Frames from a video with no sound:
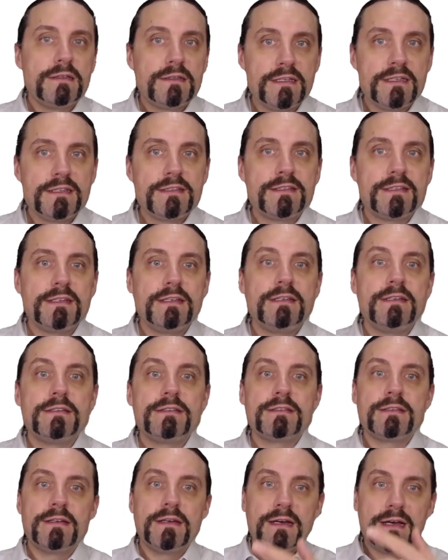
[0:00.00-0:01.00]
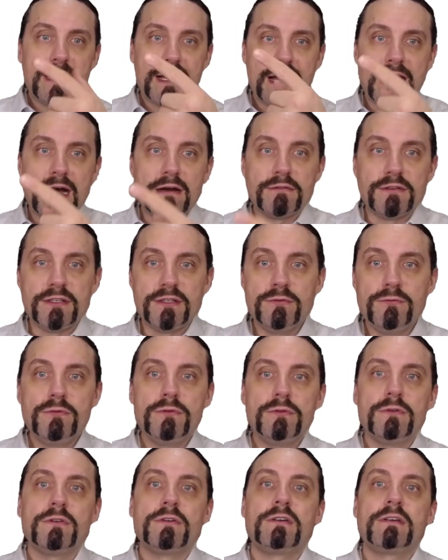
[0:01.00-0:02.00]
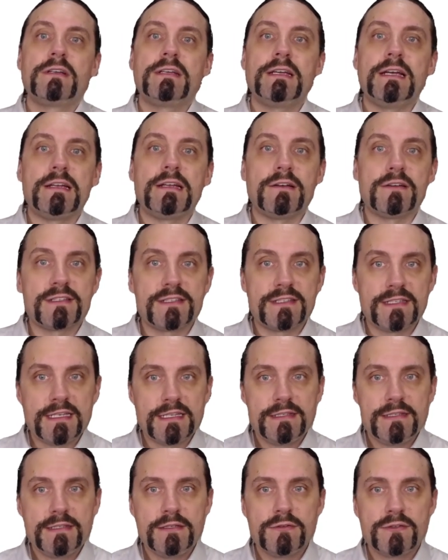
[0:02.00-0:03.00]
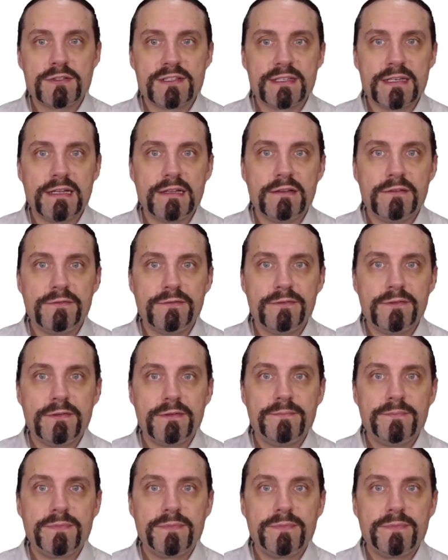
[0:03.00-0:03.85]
This is how you can assess yourself